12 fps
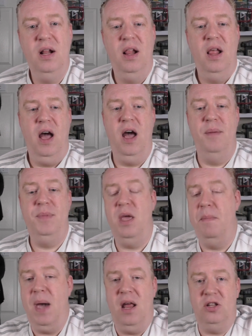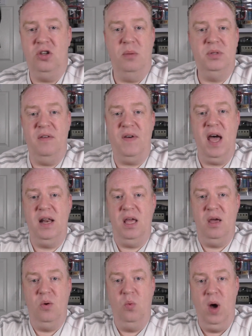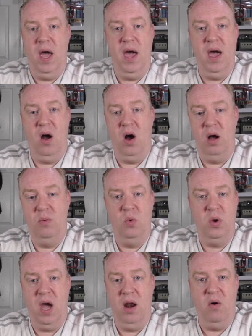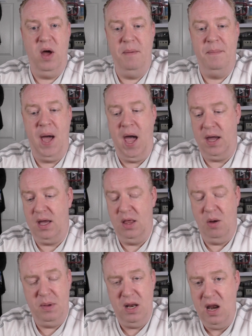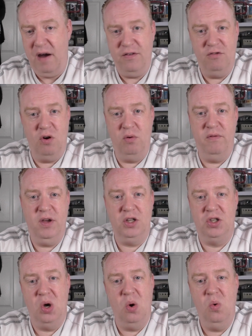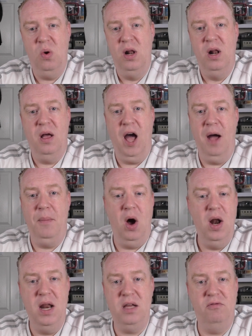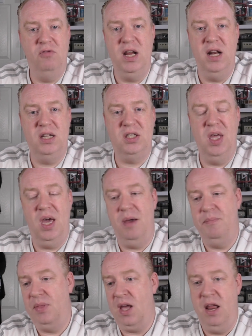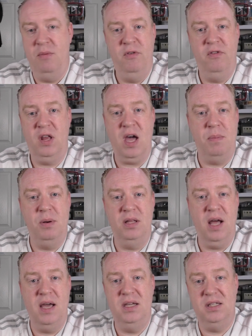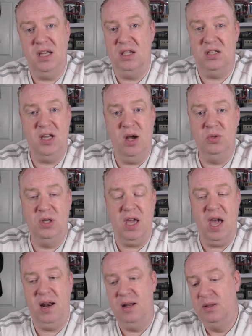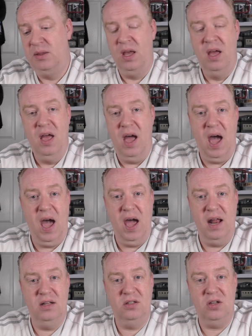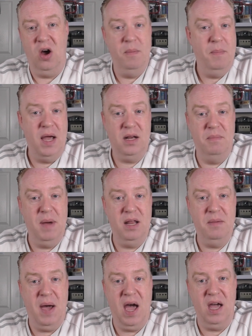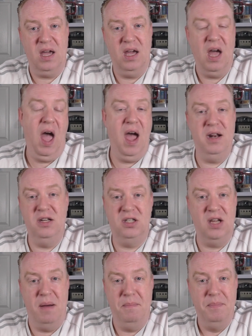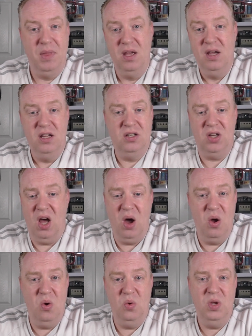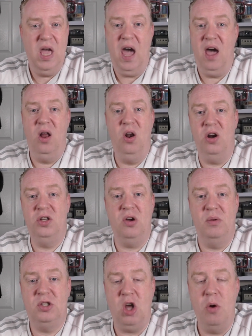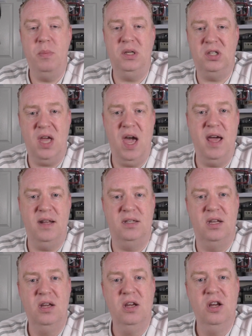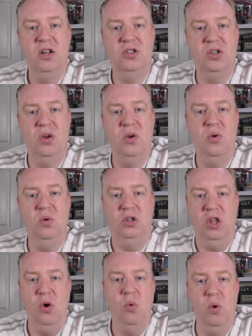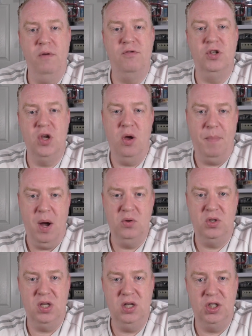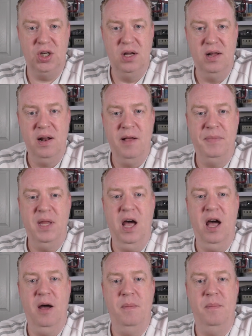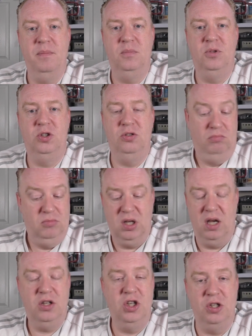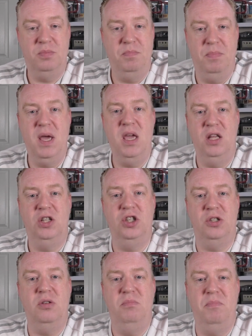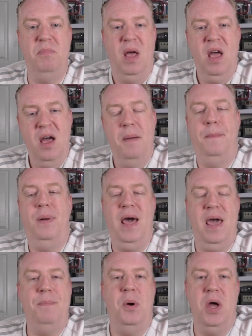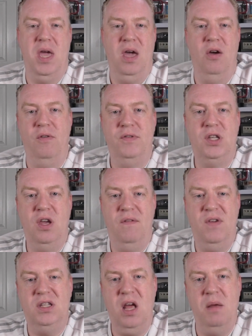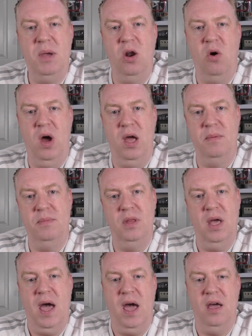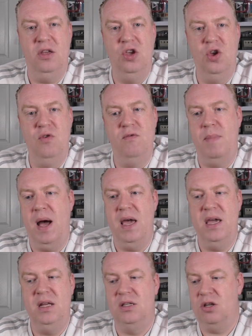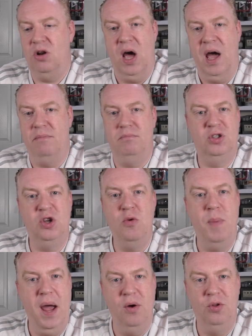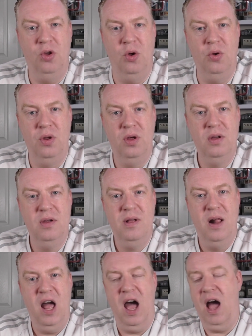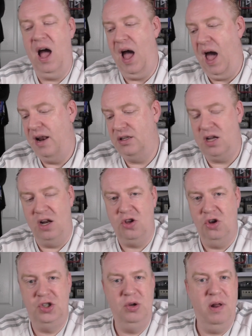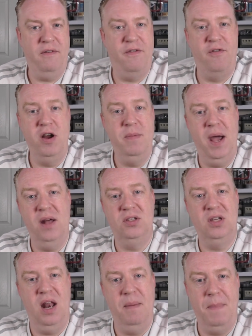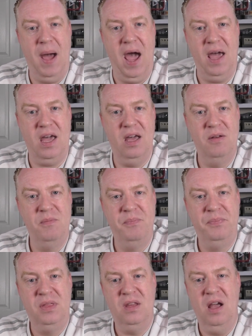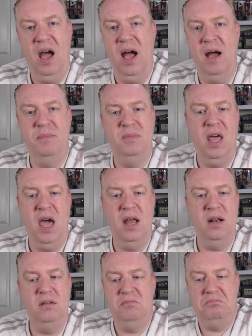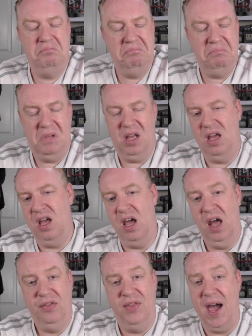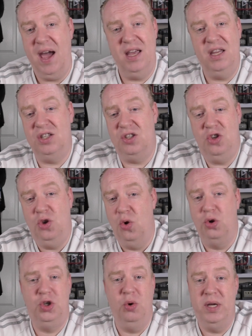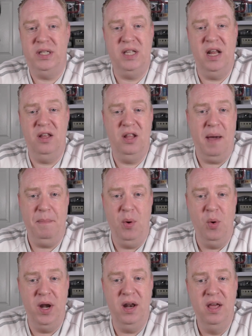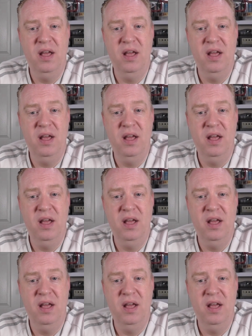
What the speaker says: the amount of times I've had it where I will get an item back, there'll be nothing wrong with it at all. I relist it, and then within a couple of days it sells again, and I make the money back and some. So yeah, a lot of times, don't be scared to deal with return postage. So just play it by ear. Obviously, if it's going to be an item that you've made like £2 on, and it's going to cost you another £3 to get it back, then that is your choice. Then at that point,